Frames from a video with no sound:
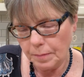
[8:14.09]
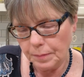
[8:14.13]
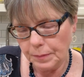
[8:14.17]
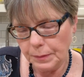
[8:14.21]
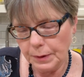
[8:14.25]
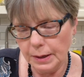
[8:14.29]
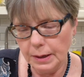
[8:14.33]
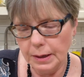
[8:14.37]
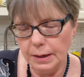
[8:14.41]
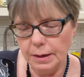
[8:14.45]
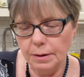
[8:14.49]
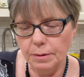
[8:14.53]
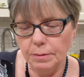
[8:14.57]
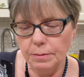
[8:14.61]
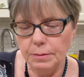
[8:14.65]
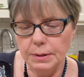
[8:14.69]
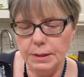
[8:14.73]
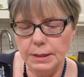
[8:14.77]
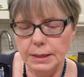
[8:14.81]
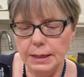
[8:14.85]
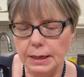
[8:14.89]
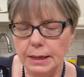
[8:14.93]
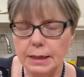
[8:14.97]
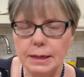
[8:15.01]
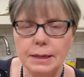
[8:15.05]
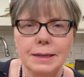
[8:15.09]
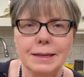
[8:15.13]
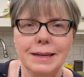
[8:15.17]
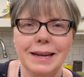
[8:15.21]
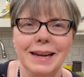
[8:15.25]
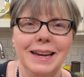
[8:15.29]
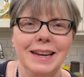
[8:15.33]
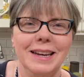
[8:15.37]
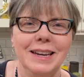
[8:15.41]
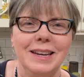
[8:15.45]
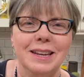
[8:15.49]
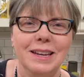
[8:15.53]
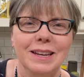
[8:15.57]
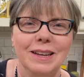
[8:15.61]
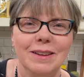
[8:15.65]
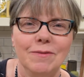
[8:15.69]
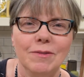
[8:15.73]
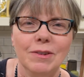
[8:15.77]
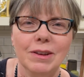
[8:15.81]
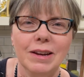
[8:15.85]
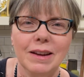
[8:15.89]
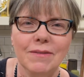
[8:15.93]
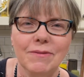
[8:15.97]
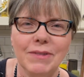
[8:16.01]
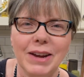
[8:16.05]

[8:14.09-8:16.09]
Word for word: and I don't see a date but I'm